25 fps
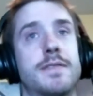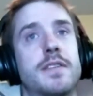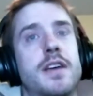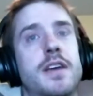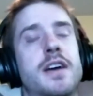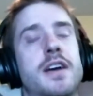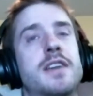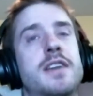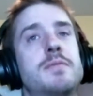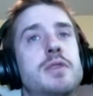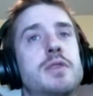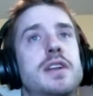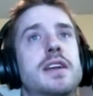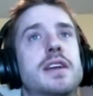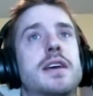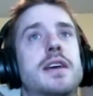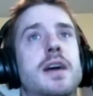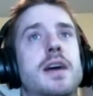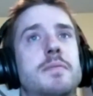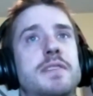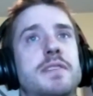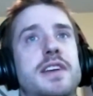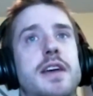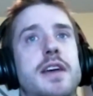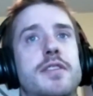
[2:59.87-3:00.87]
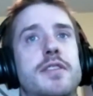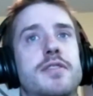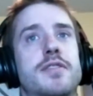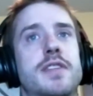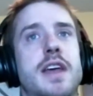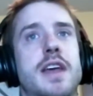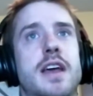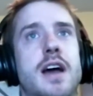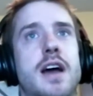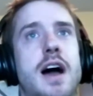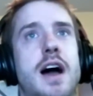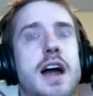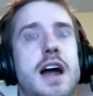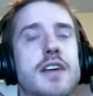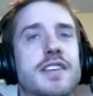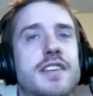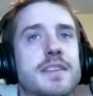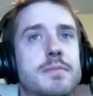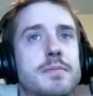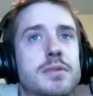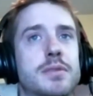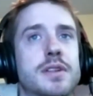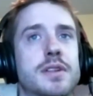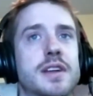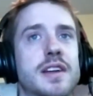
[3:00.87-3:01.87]
a community comes together and they hire
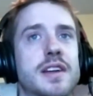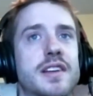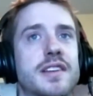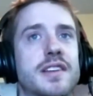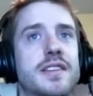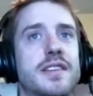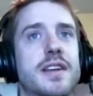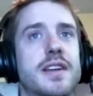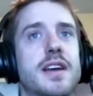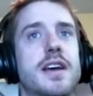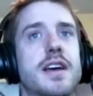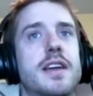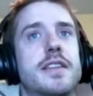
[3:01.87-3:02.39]
some police,